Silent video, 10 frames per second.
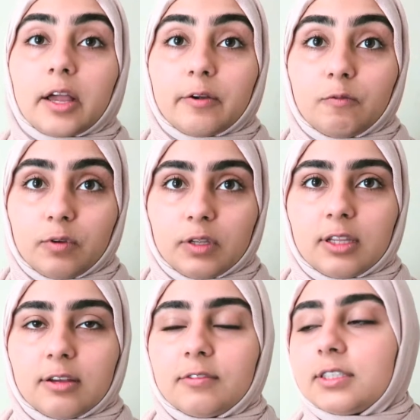I
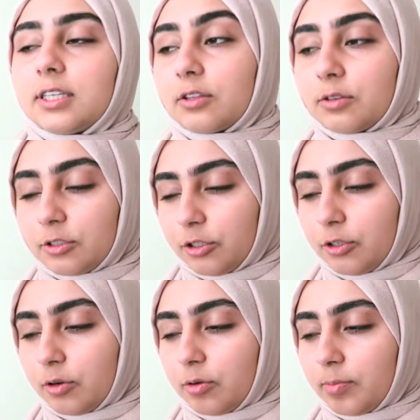really love these. Like those
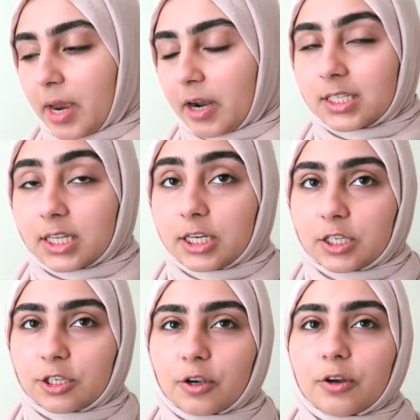two pairs that I
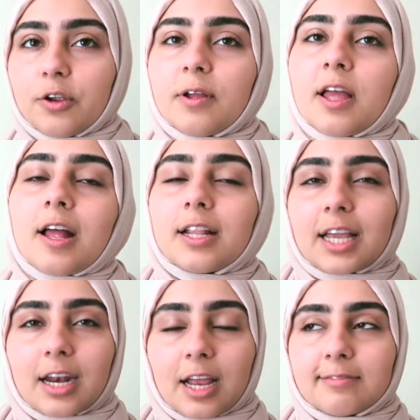just showed you,
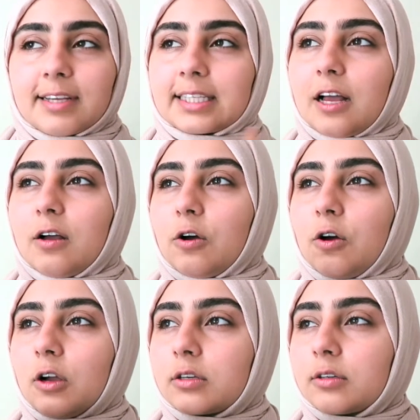they kind of have like that
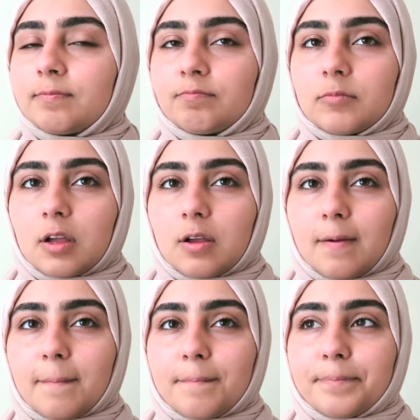hook
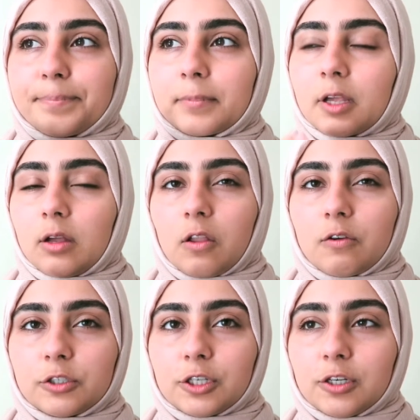
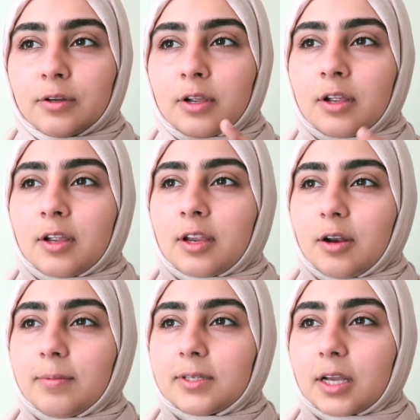closure.
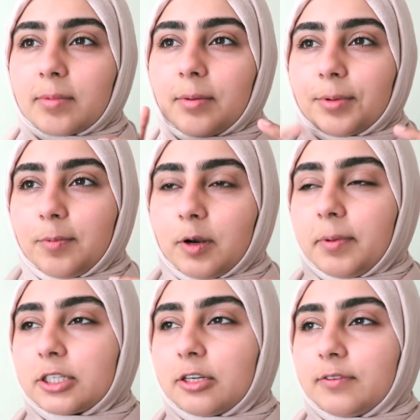You know what I'm talking about? I'm gonna put
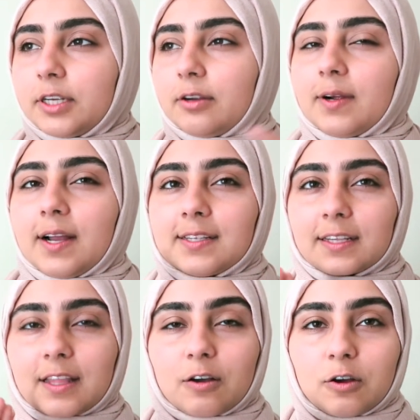a picture over here where it has
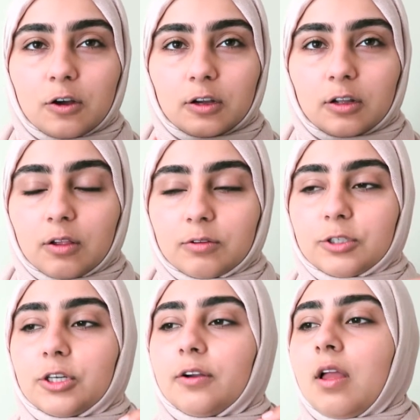like that hook
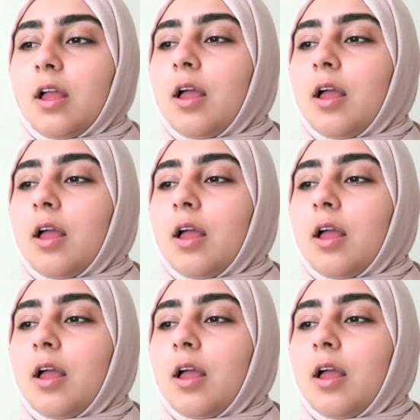closure.